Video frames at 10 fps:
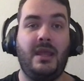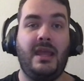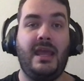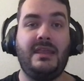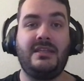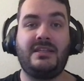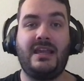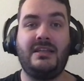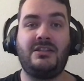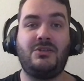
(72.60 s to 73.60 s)
In this
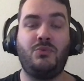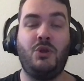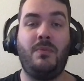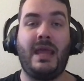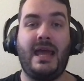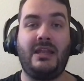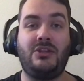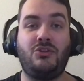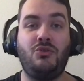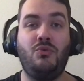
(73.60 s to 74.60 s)
case, we'll be adding
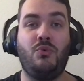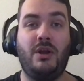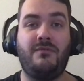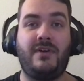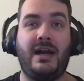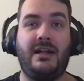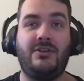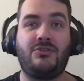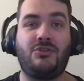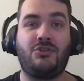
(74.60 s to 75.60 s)
2 Word
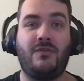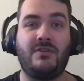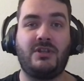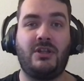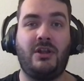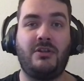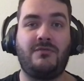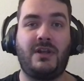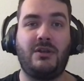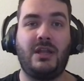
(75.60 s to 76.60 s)
files to serve as a knowledge
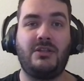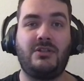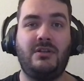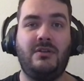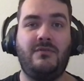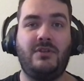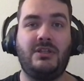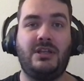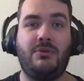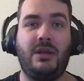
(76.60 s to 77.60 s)
foundation for the
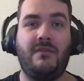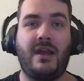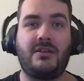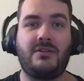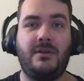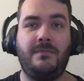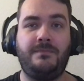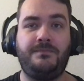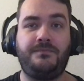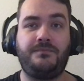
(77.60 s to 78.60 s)
generative action.
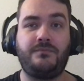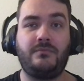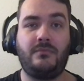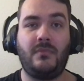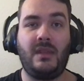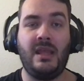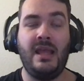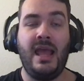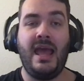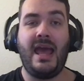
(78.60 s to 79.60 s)

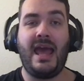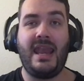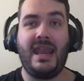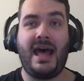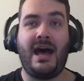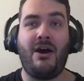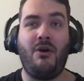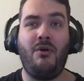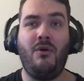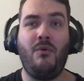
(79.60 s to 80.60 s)
And
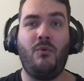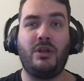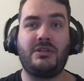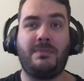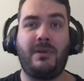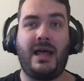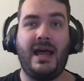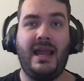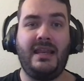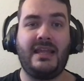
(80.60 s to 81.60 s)
now, once
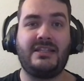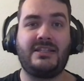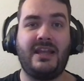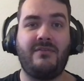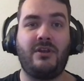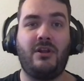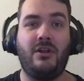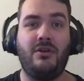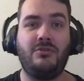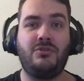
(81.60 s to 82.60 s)
applied and saved and
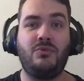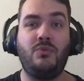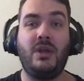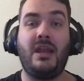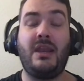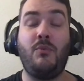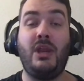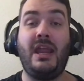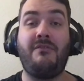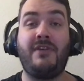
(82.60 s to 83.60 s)
closed,
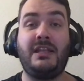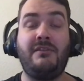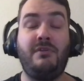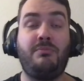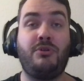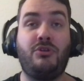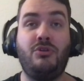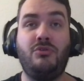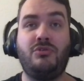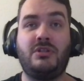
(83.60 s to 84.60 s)
we effectively
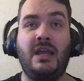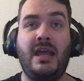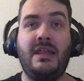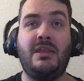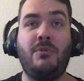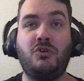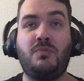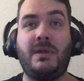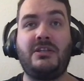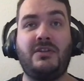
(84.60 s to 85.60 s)
produce the
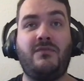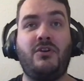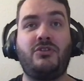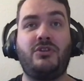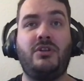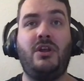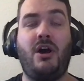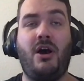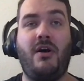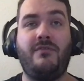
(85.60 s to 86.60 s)
most basic version
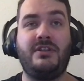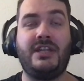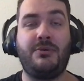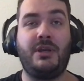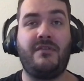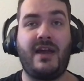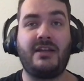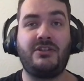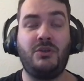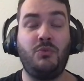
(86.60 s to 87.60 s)
of the generative
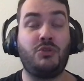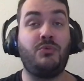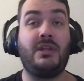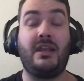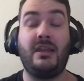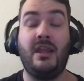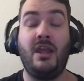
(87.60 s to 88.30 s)
action, which we can